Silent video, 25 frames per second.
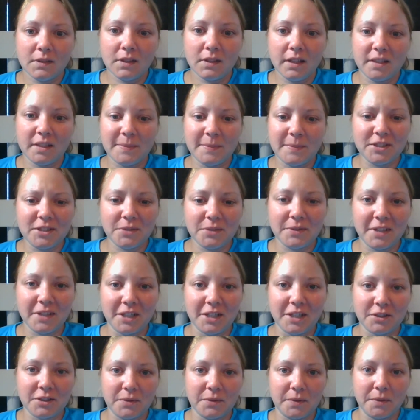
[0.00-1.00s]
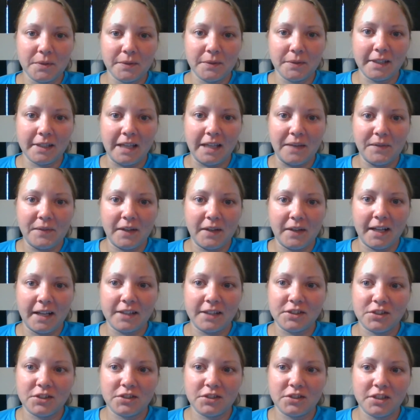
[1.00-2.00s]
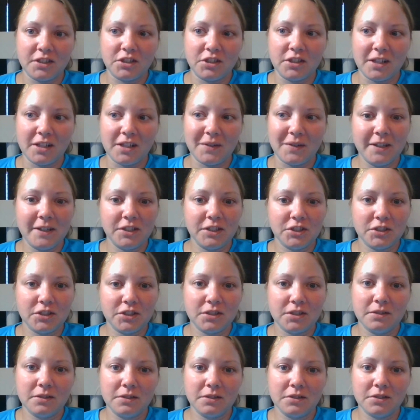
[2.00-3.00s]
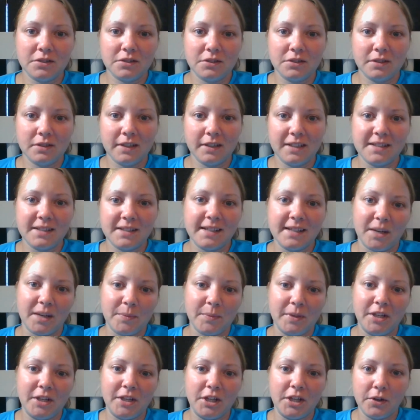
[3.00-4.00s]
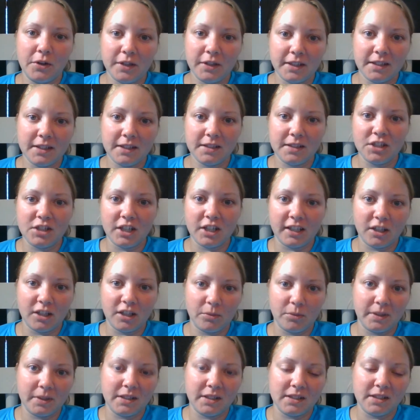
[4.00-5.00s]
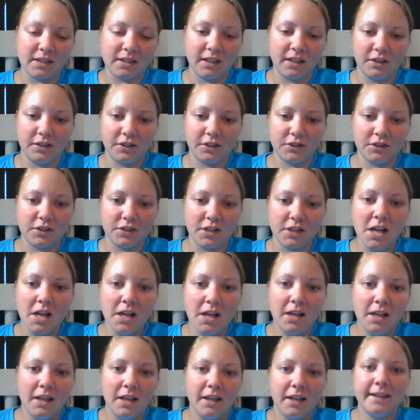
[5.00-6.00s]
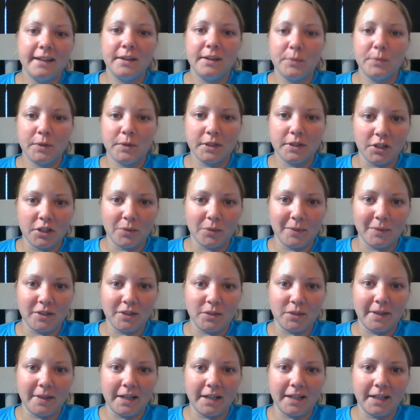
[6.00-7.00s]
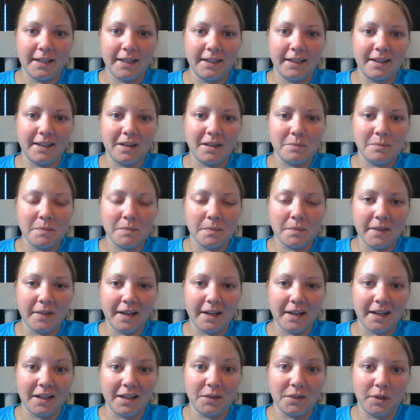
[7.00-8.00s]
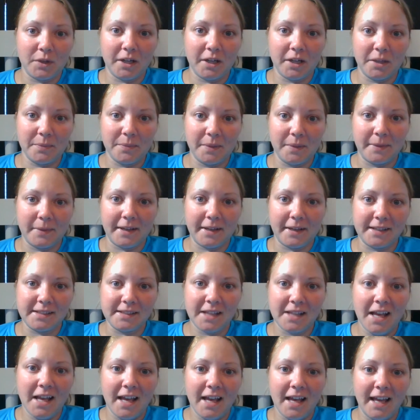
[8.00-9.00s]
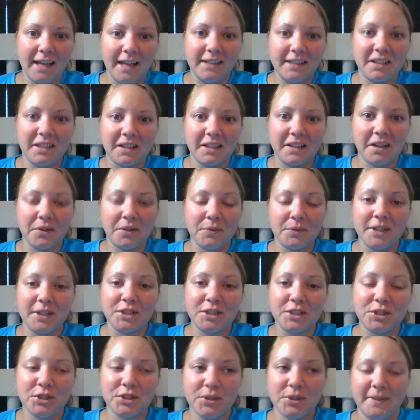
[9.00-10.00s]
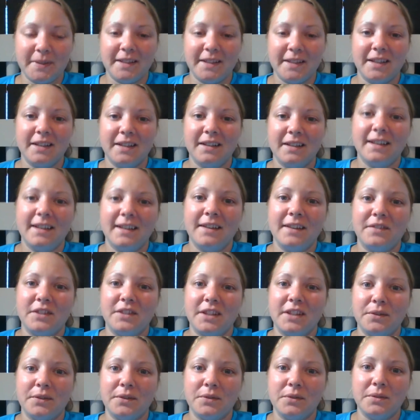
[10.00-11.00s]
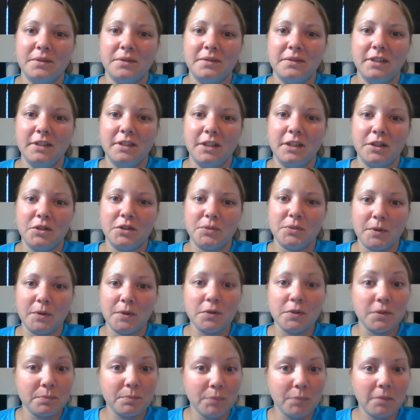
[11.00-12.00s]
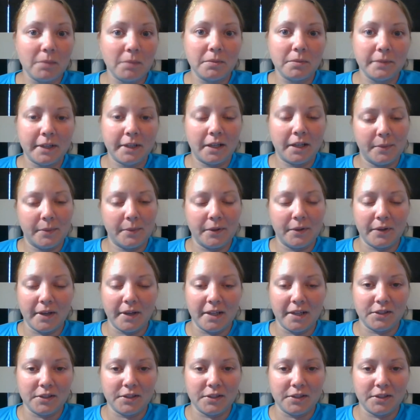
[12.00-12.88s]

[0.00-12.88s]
Especially when the doctor won't really give any answers. They're just like, well, just get a second opinion. Go get this checked out by this kind of doctor. He didn't want to talk much about it, and that kind of worried me because he did not reassure me that everything would, is most probably going to be okay.